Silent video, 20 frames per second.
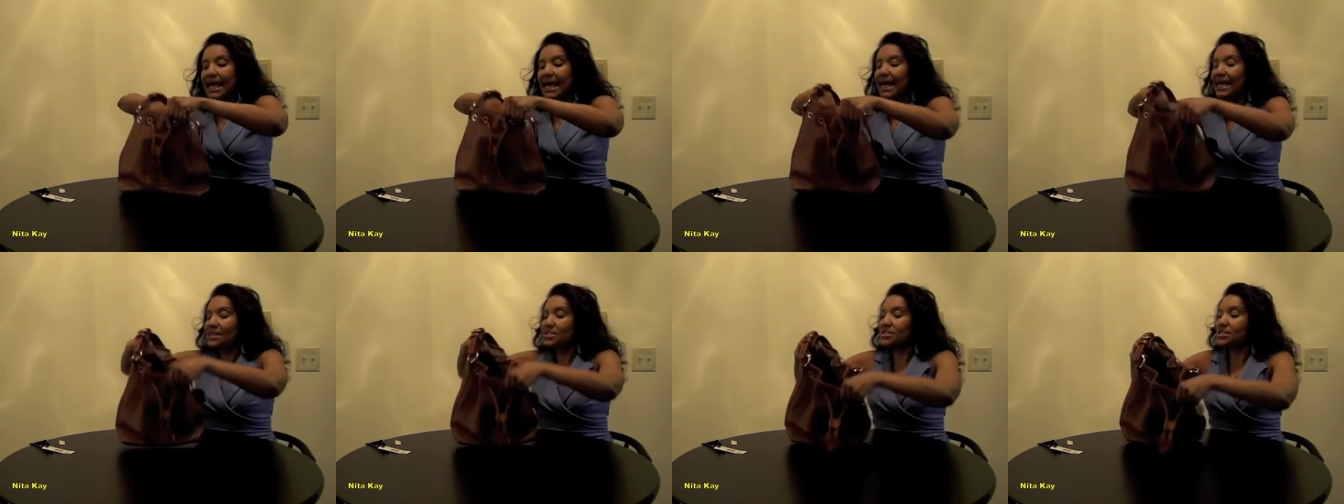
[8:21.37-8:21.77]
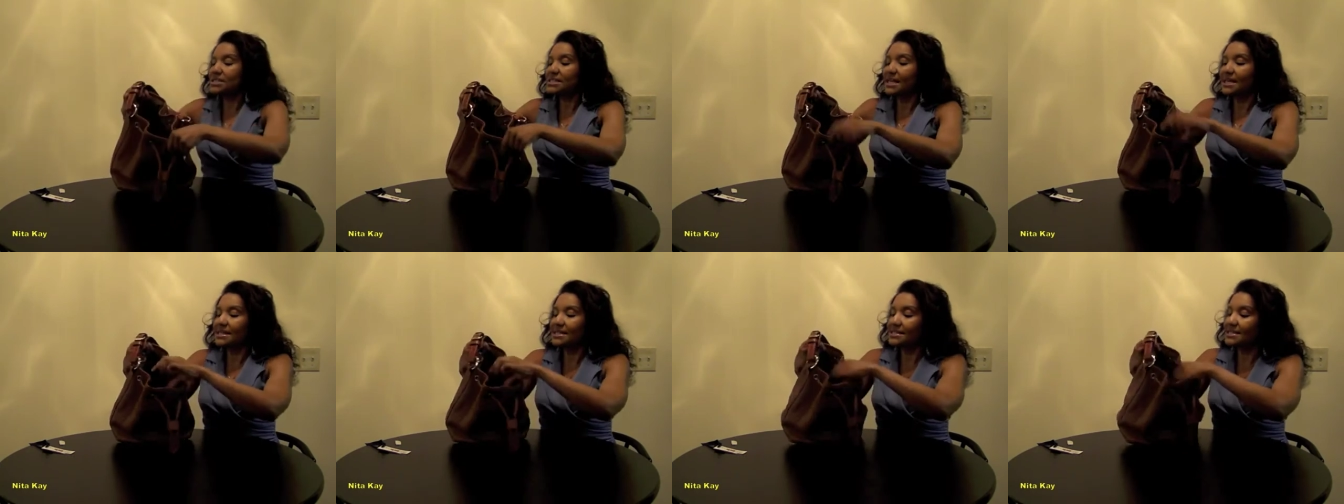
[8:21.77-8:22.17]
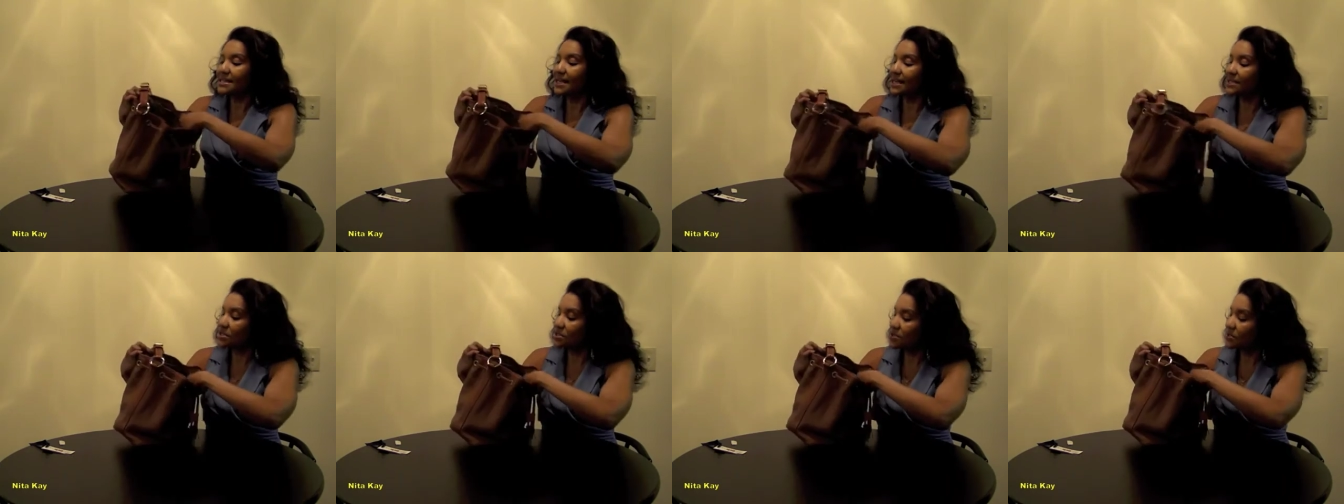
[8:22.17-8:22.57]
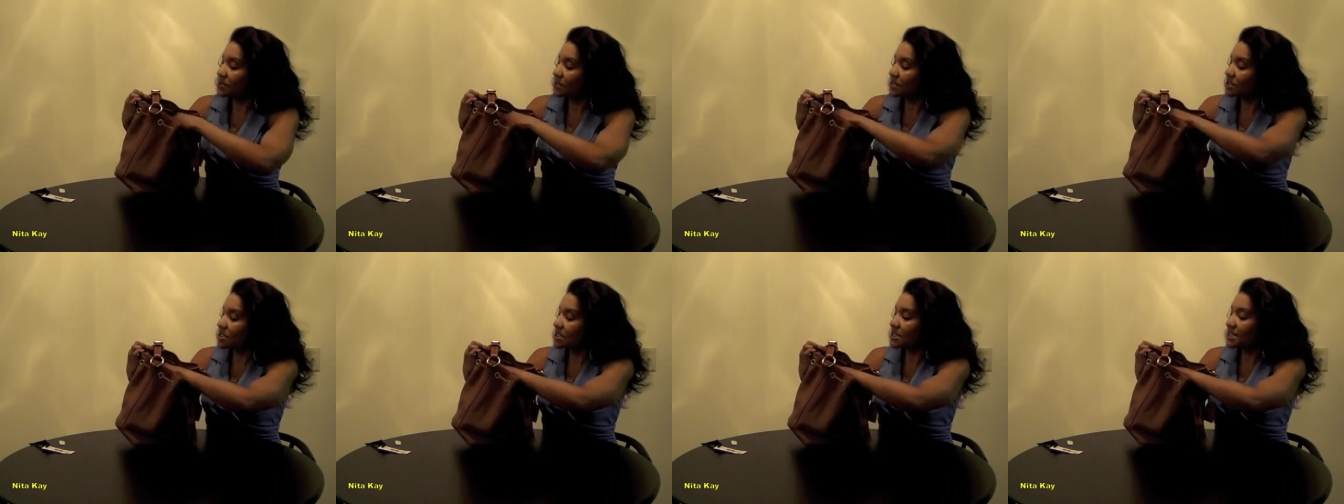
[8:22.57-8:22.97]
And just like the satchel,
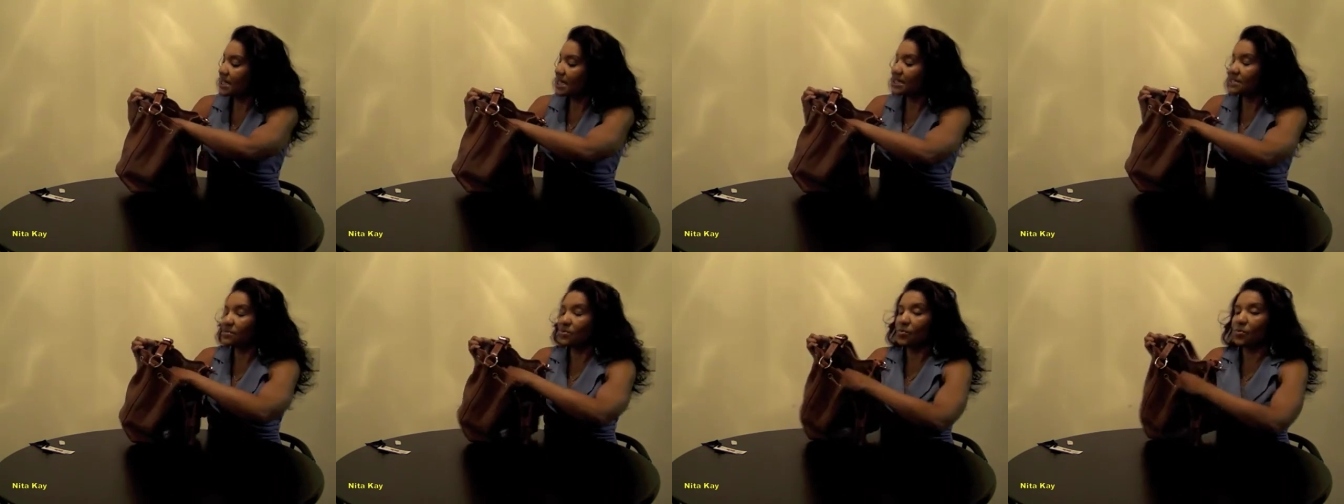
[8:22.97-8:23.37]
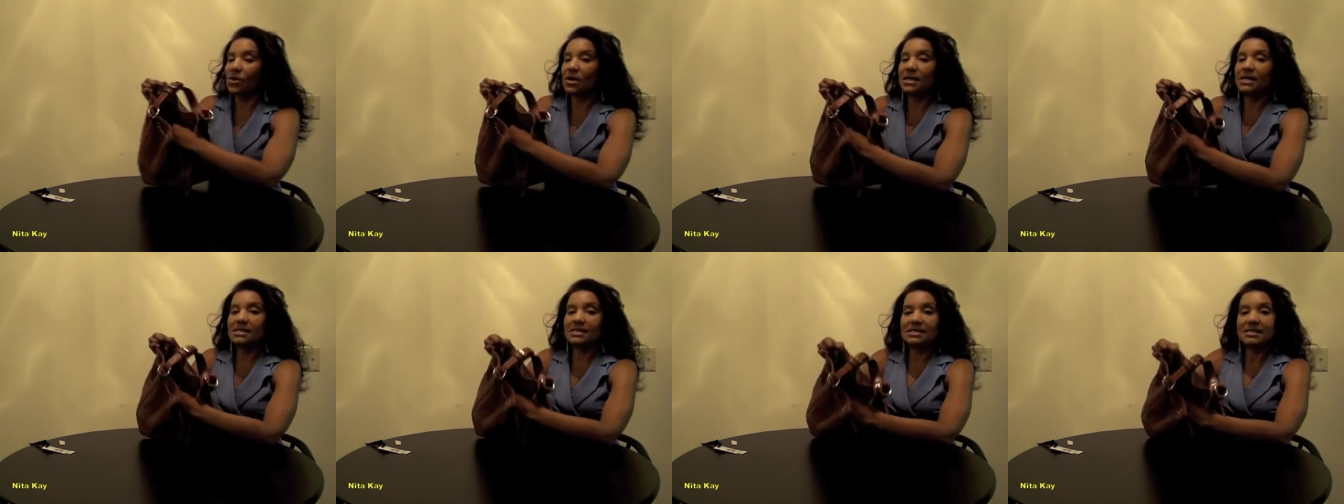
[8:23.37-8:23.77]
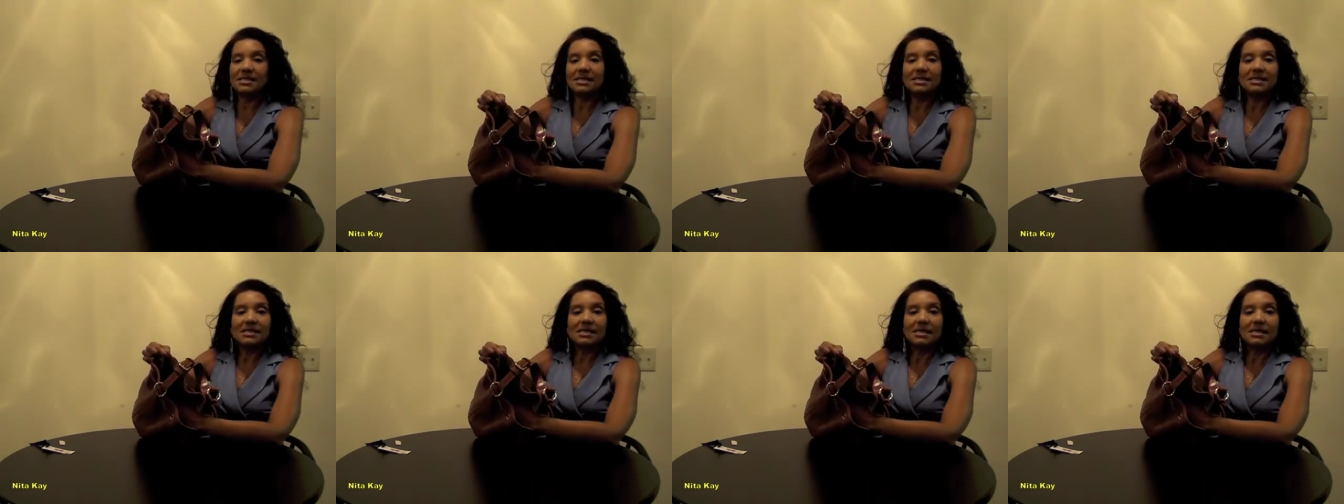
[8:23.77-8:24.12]
it just has one